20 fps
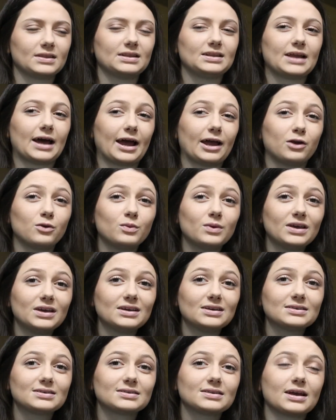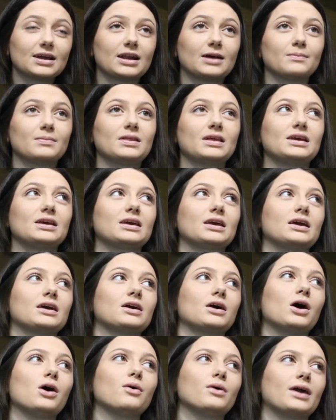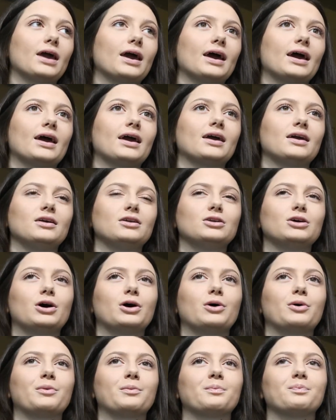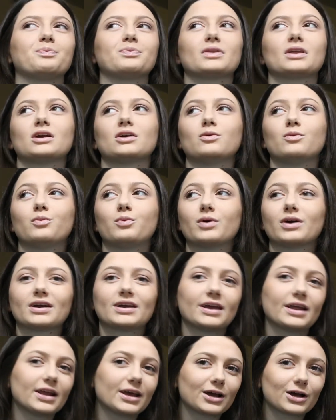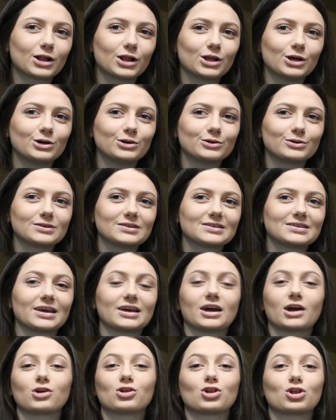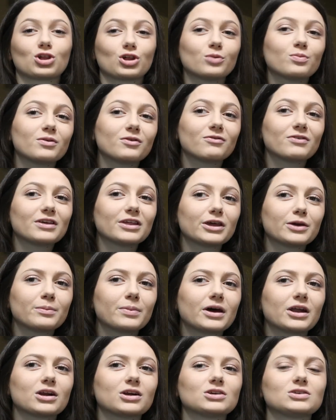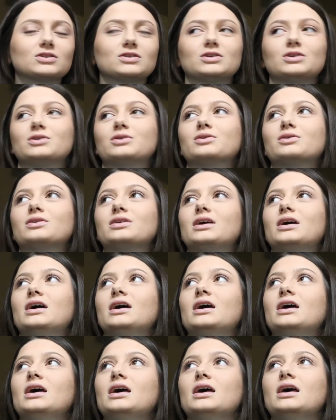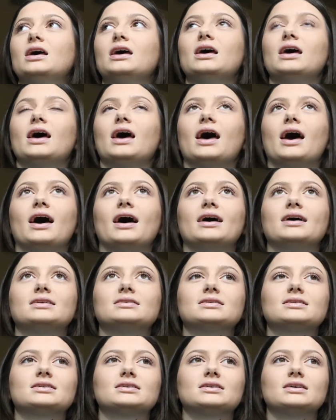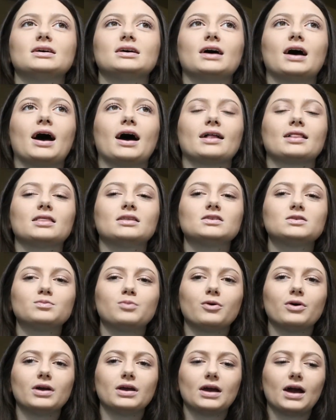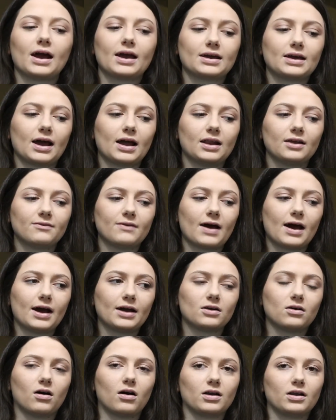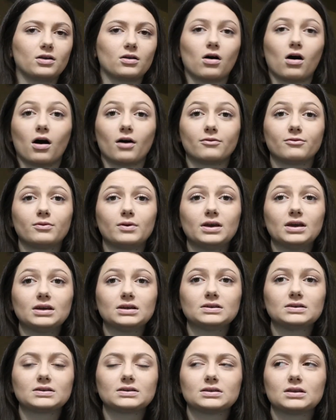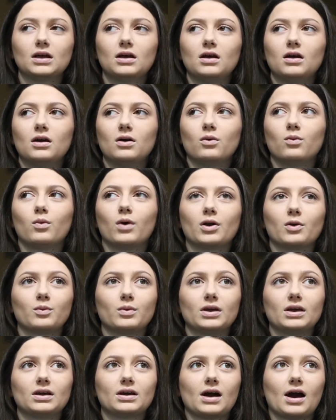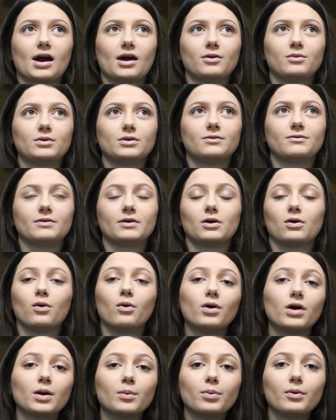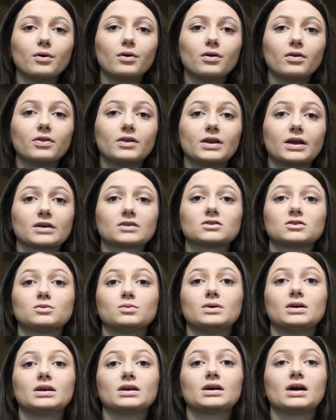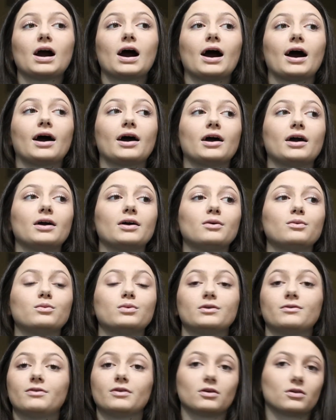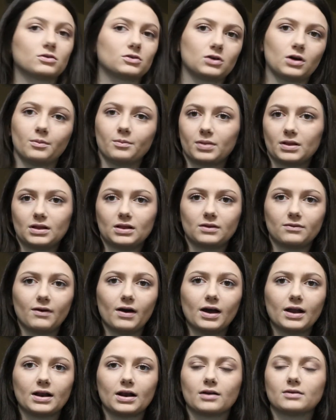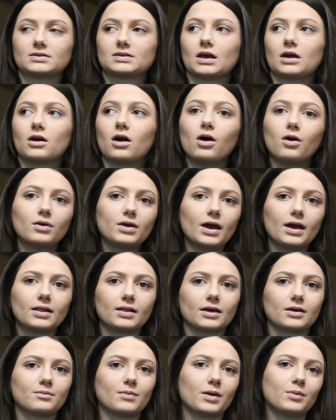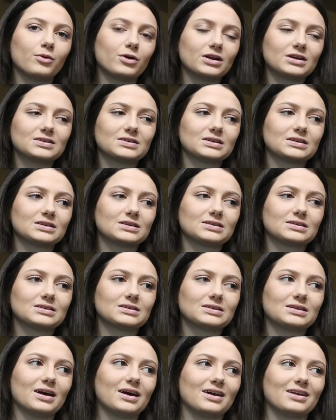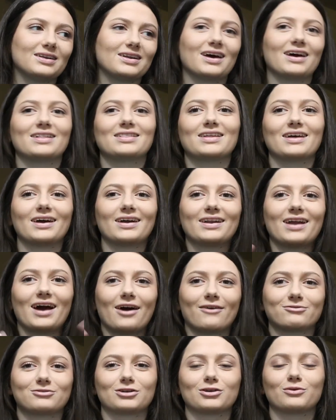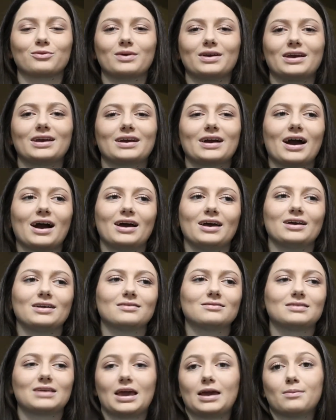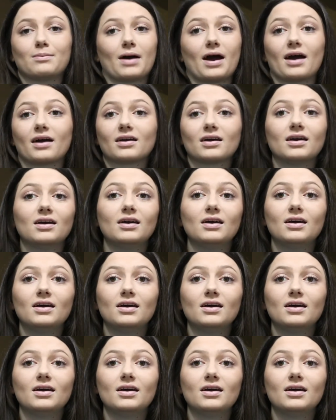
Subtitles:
9 weeks, and I'm thinking, okay, you know, we're getting close, like, I should be feeling better soon. And at this point, I kind of had on and off weeks. One week, I would feel horrible, the next week, I would feel completely fine, and I was like, oh yay, like, my morning sickness is done, and then after a week, I came back.